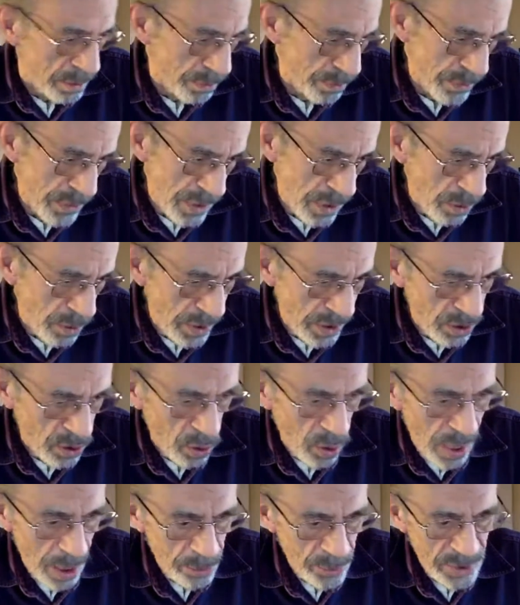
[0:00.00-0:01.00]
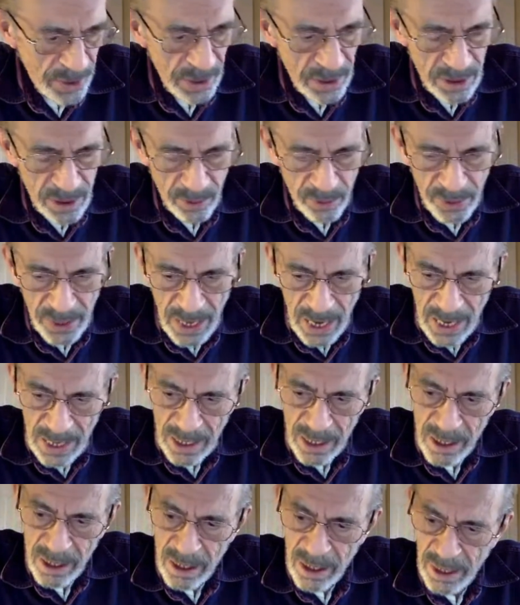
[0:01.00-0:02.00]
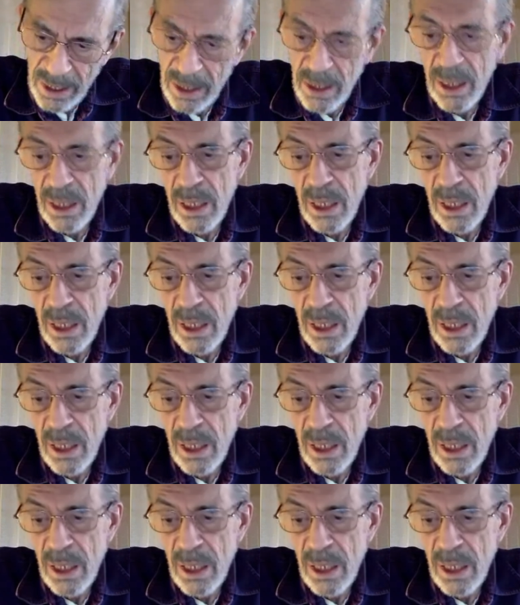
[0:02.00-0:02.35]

necropsies of cattle.